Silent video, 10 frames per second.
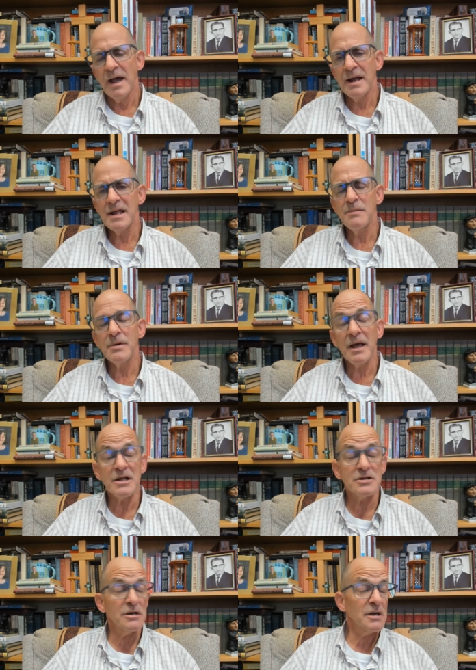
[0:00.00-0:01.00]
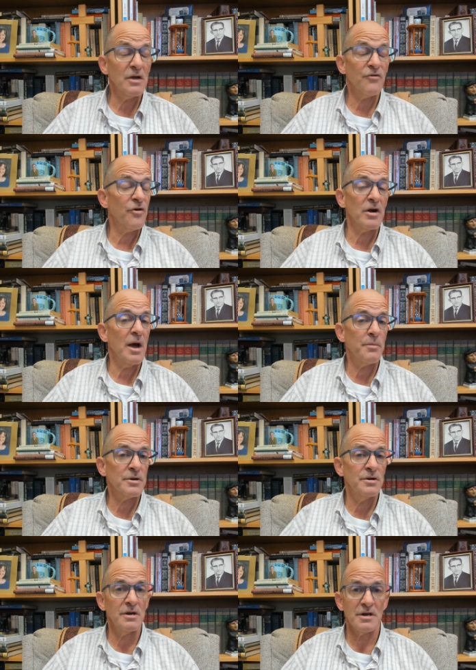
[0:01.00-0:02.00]
and he begins looking for an
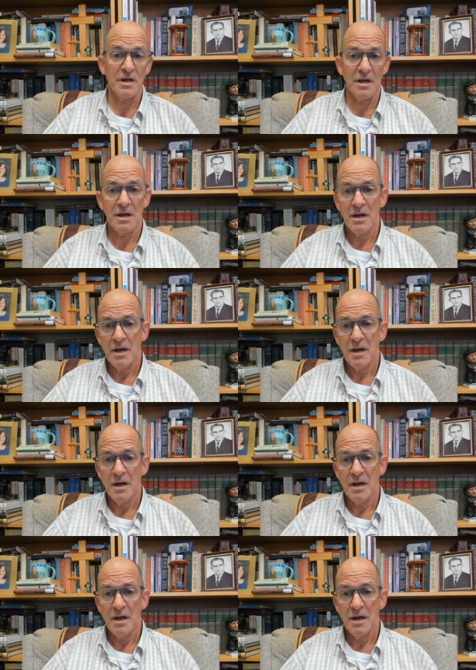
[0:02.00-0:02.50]
opportunity